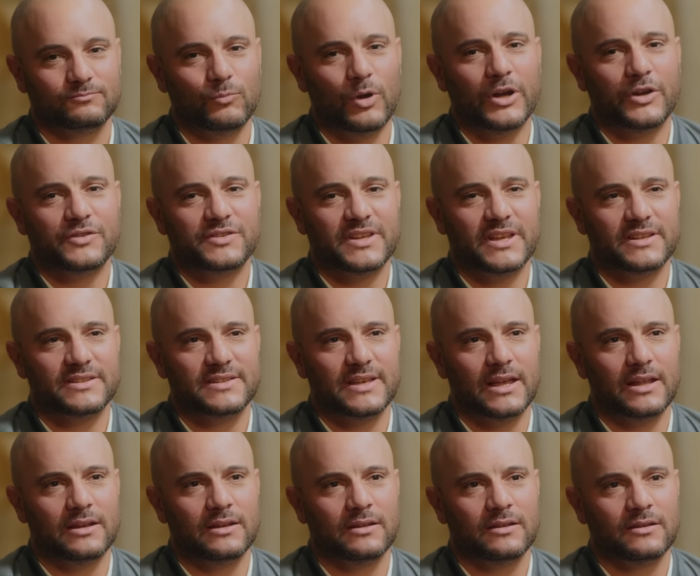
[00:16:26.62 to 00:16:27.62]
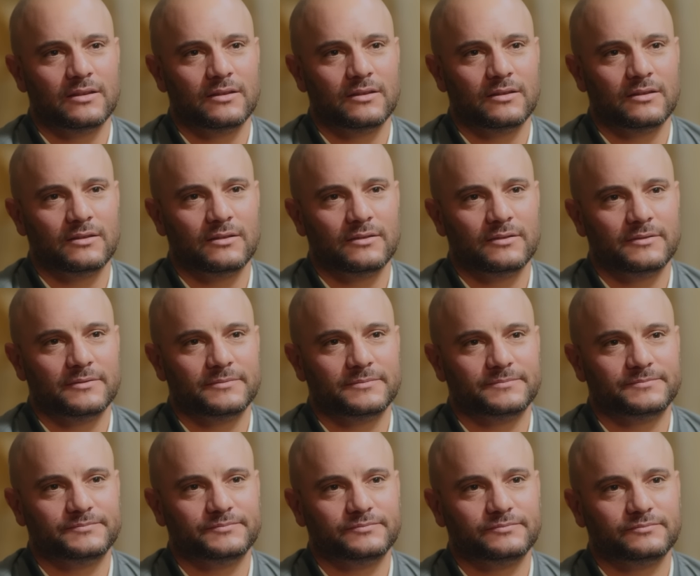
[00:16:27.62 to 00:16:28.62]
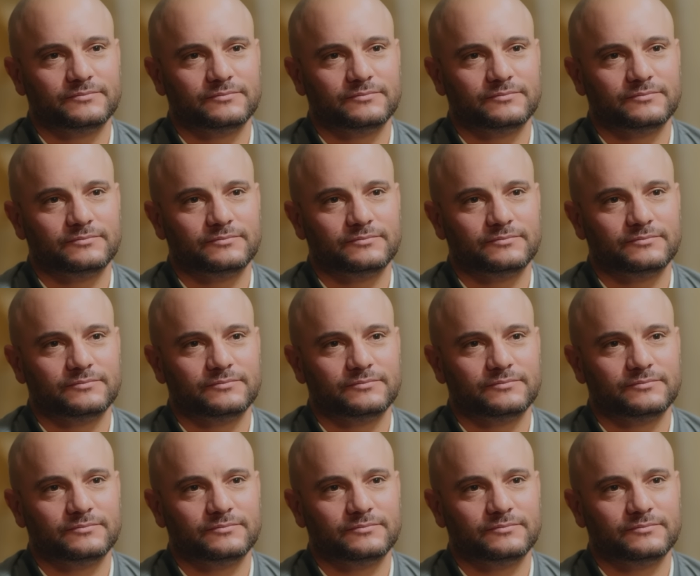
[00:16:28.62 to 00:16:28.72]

Why do you say it's sad? It's